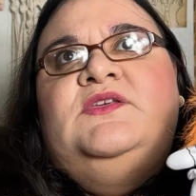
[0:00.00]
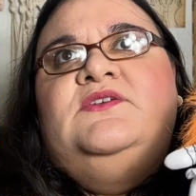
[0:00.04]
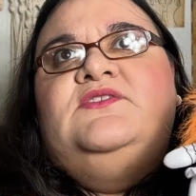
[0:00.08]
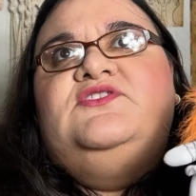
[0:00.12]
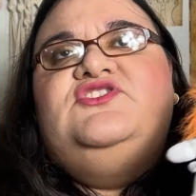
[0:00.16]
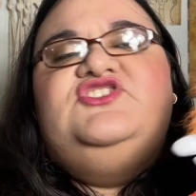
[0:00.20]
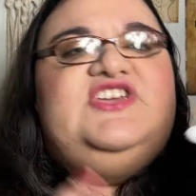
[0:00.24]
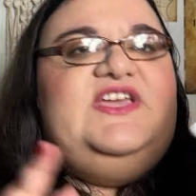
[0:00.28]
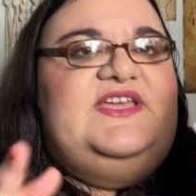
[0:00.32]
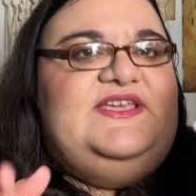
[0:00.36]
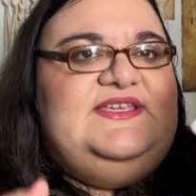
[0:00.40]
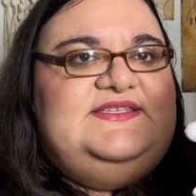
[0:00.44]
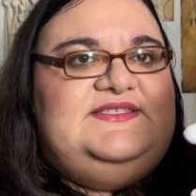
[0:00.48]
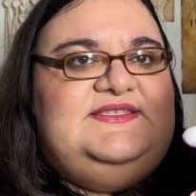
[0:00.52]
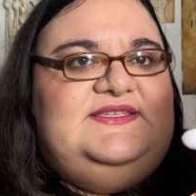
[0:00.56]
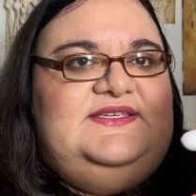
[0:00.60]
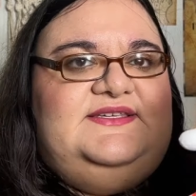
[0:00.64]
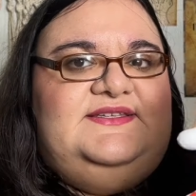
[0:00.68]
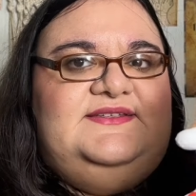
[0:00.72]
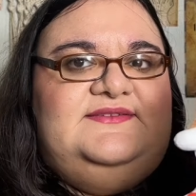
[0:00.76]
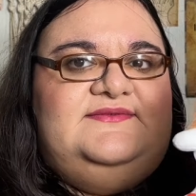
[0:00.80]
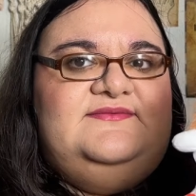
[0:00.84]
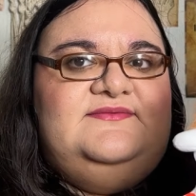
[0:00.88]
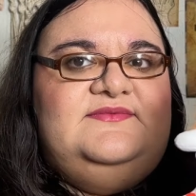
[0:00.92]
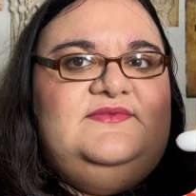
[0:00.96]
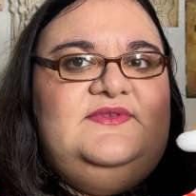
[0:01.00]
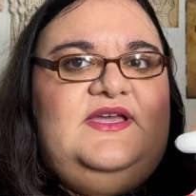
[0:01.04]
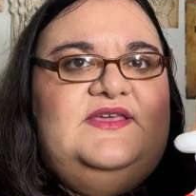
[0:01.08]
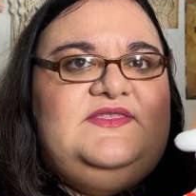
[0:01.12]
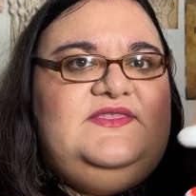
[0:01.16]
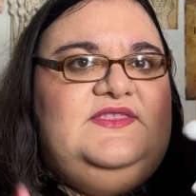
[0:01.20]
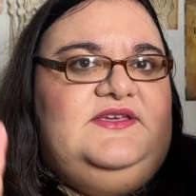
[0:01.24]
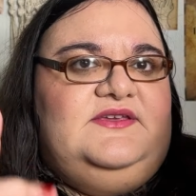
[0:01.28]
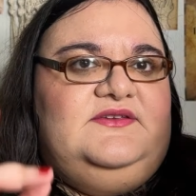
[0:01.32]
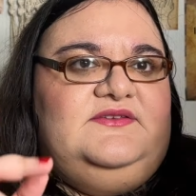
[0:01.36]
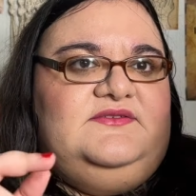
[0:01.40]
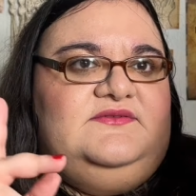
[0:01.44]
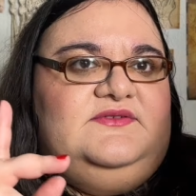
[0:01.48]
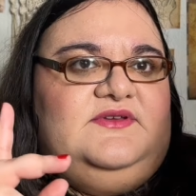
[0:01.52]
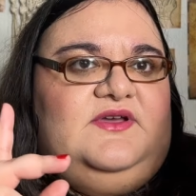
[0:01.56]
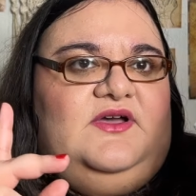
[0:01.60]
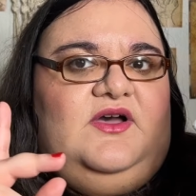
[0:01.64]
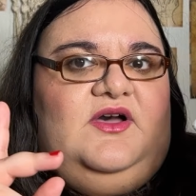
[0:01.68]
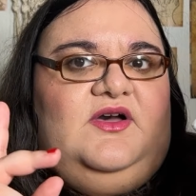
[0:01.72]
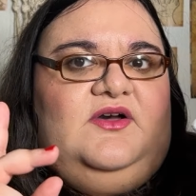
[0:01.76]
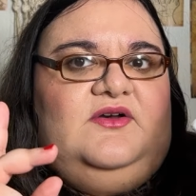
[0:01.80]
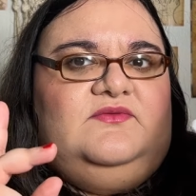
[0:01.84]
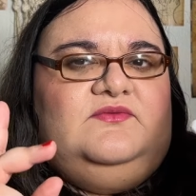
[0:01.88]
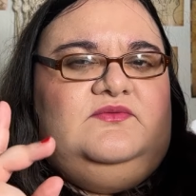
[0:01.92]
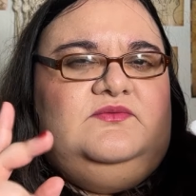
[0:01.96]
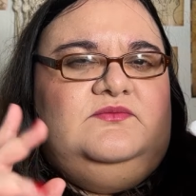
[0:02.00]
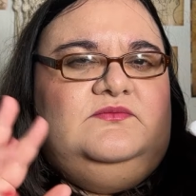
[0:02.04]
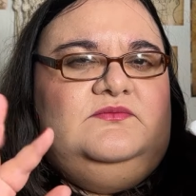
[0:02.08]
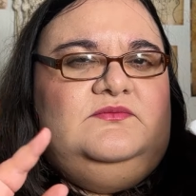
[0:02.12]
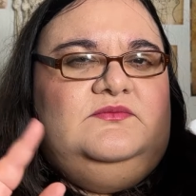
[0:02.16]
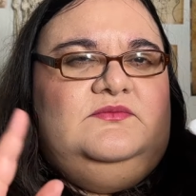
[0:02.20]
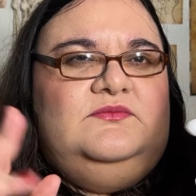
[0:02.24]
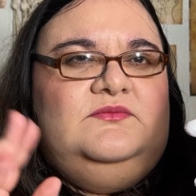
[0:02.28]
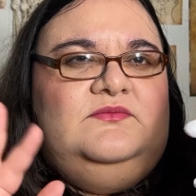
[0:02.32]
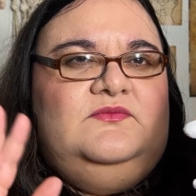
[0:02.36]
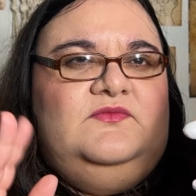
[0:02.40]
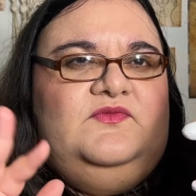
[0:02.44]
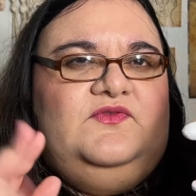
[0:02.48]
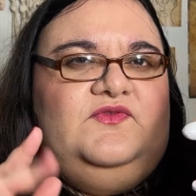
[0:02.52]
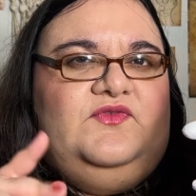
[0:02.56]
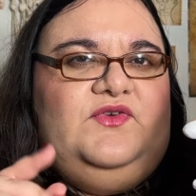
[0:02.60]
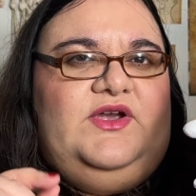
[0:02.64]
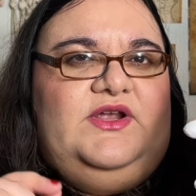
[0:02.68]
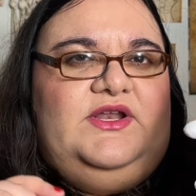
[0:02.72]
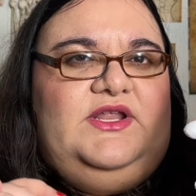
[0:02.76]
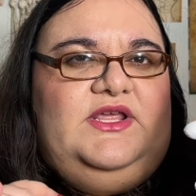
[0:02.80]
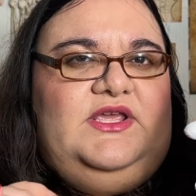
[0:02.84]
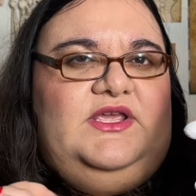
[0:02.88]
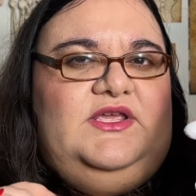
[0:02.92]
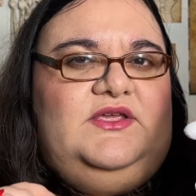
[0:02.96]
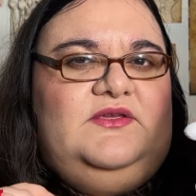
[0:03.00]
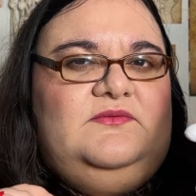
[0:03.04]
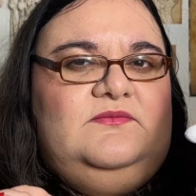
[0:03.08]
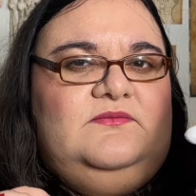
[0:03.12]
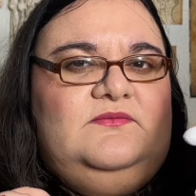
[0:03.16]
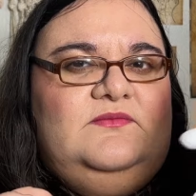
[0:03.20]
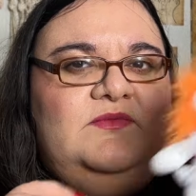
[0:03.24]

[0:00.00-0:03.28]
Jason, I think uh, Freddy.